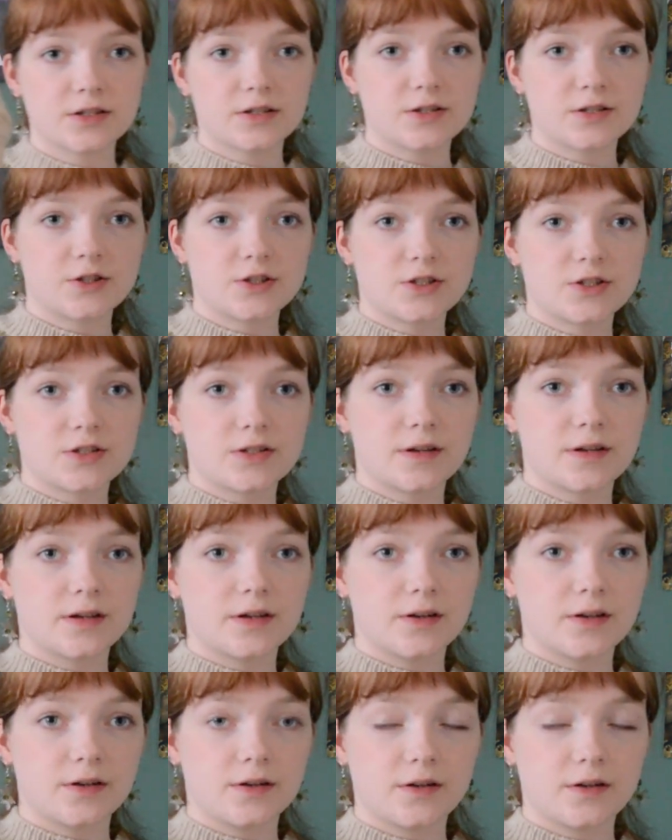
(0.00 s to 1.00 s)

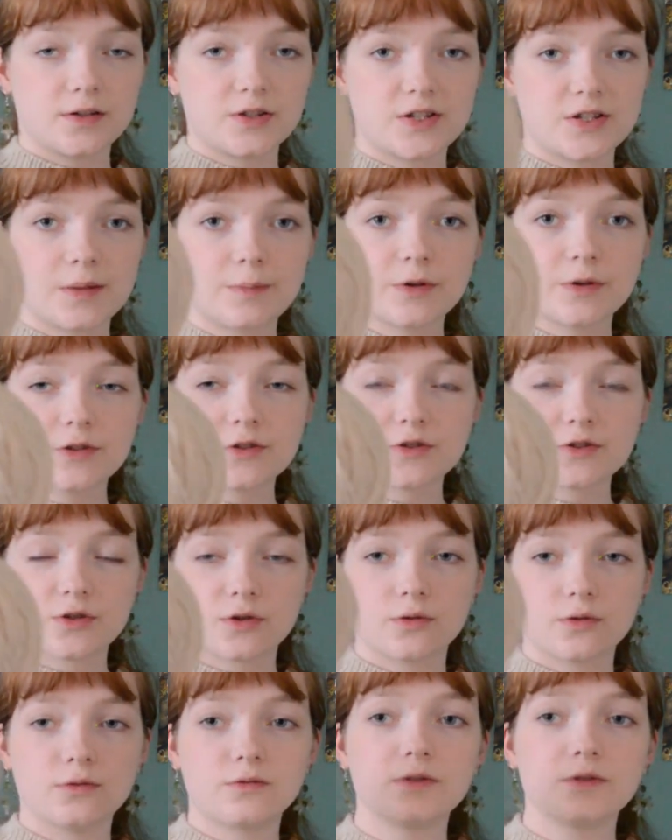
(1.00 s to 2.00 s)
Shepherd's
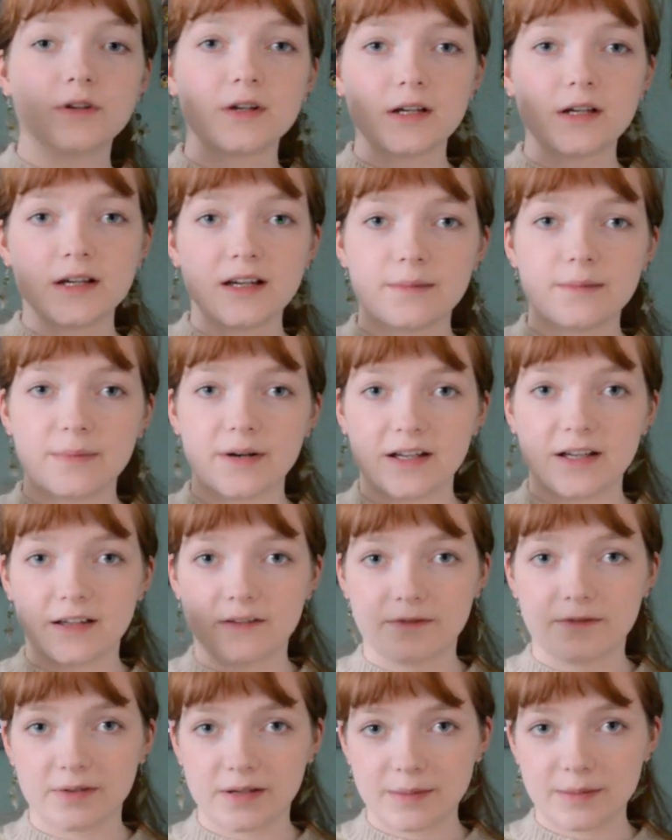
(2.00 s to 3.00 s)
Own by
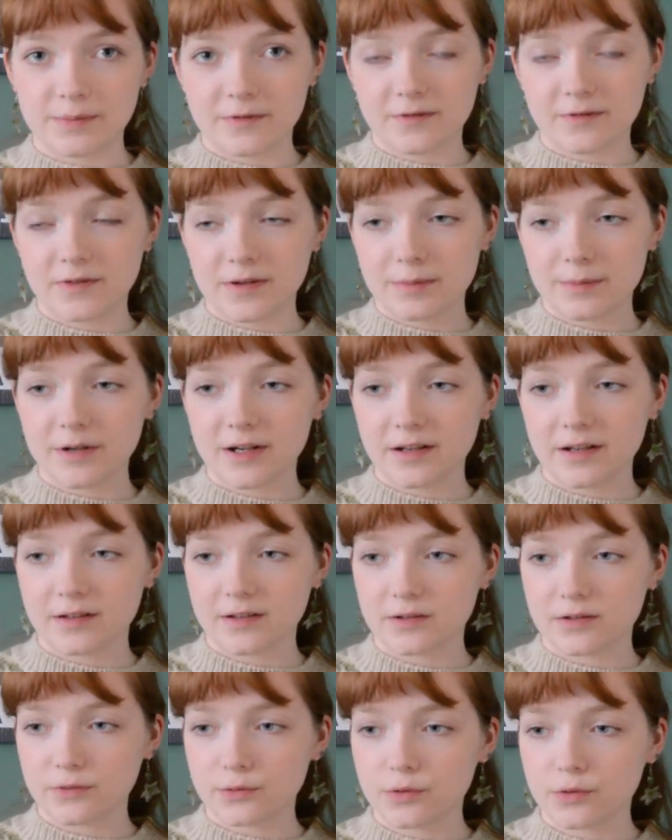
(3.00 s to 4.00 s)
Fibra
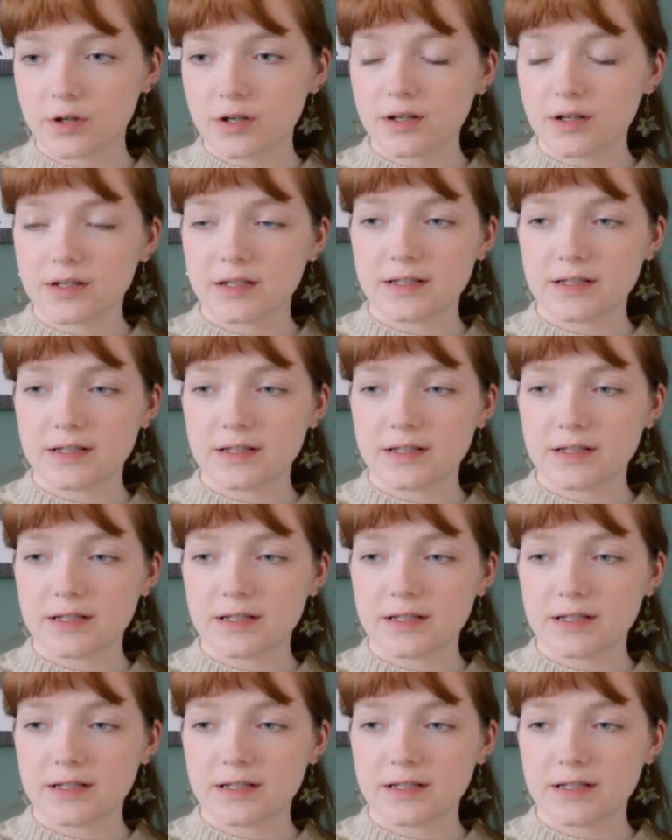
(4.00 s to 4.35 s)
natura.